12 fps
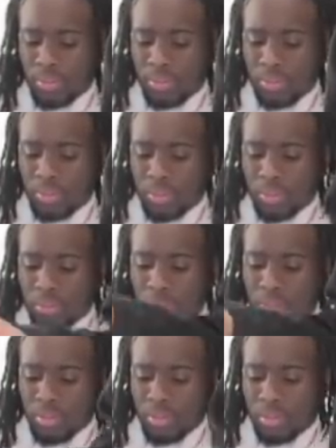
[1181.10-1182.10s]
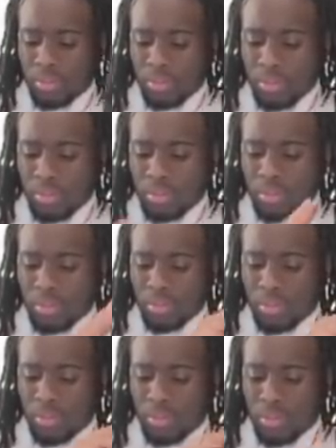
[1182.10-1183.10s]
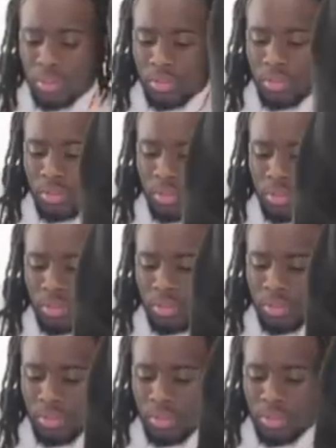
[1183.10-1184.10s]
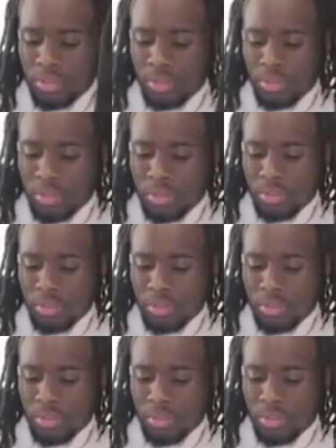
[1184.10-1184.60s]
[no speech]